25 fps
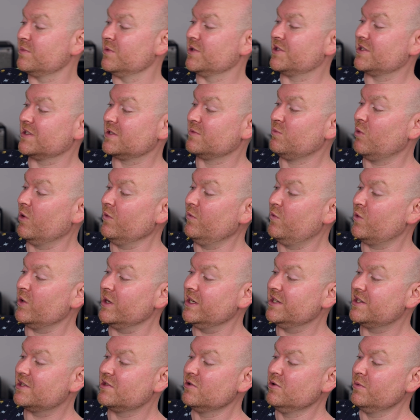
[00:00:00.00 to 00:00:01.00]
switches, one
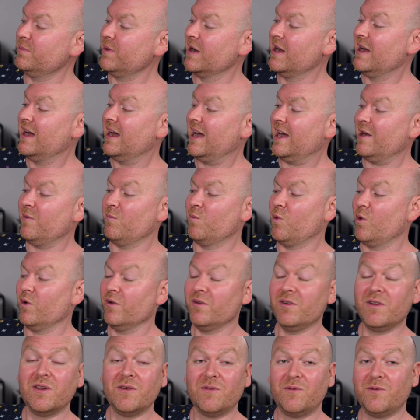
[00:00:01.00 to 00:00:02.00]
for each loop and
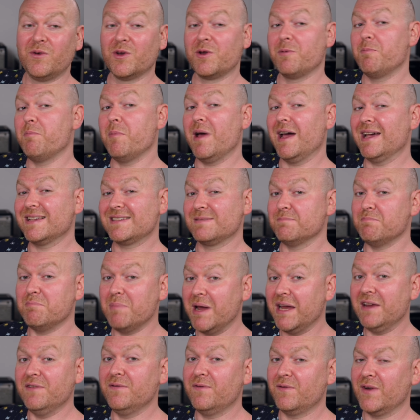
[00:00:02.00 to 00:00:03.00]
one for the as
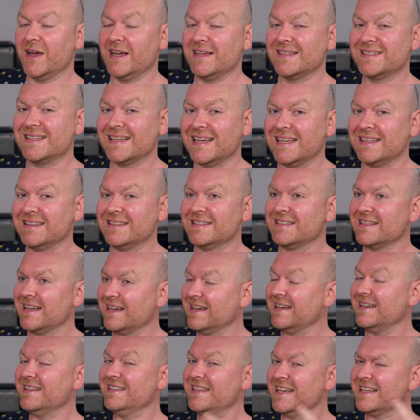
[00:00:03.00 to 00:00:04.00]
main phase. And
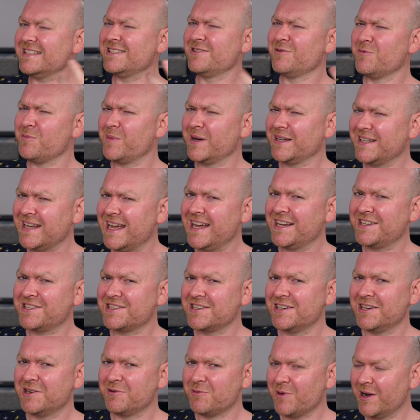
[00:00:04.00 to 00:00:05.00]
yes, you might
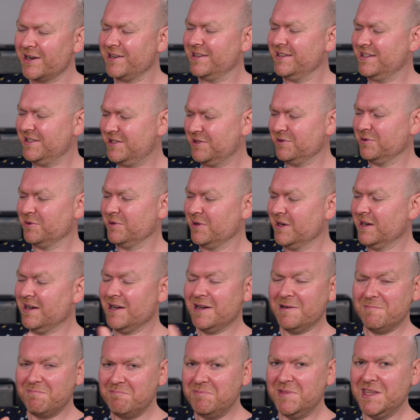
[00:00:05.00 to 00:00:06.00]
actually run into
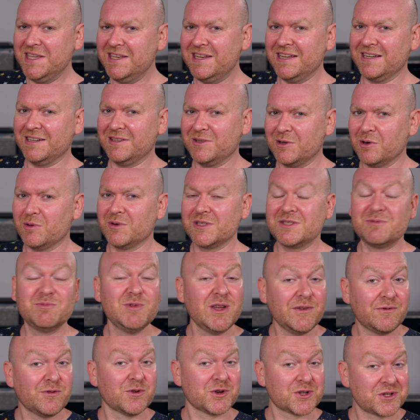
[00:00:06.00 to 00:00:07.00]
needing those.
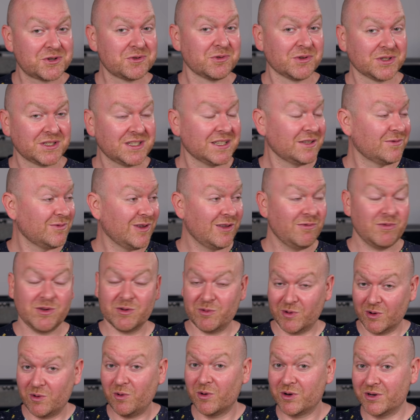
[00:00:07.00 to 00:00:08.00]
We for sure did when we
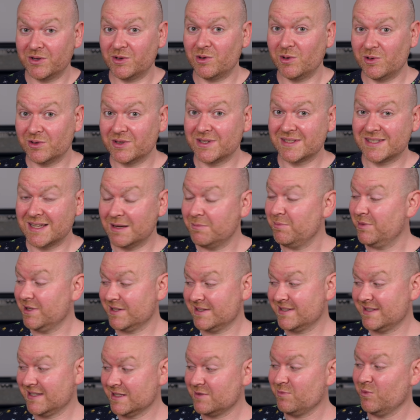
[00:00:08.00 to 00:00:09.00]
recorded all the
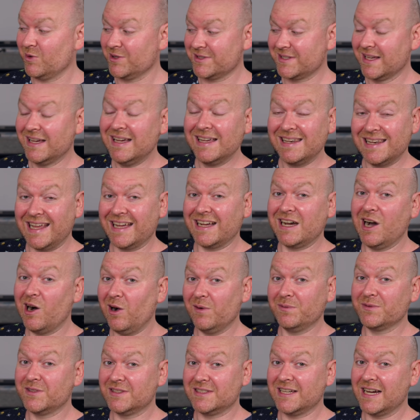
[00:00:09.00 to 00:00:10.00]
samples. This was like
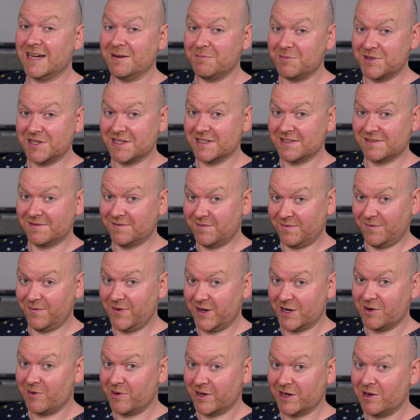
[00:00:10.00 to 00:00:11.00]
half the time just
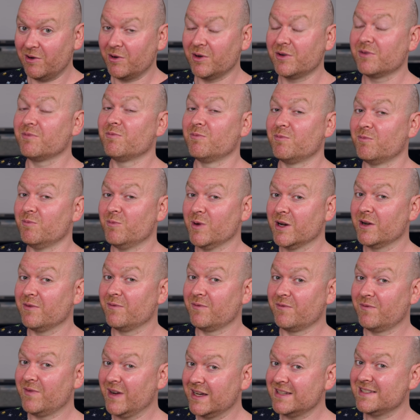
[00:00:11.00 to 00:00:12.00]
figuring out where the
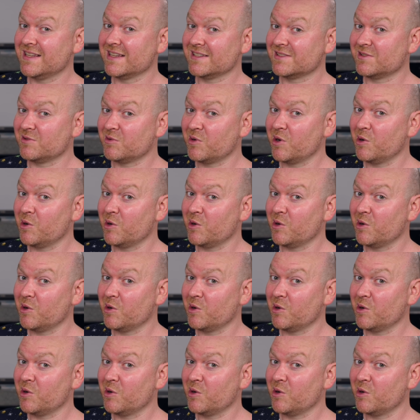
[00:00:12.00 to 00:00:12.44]
phase has to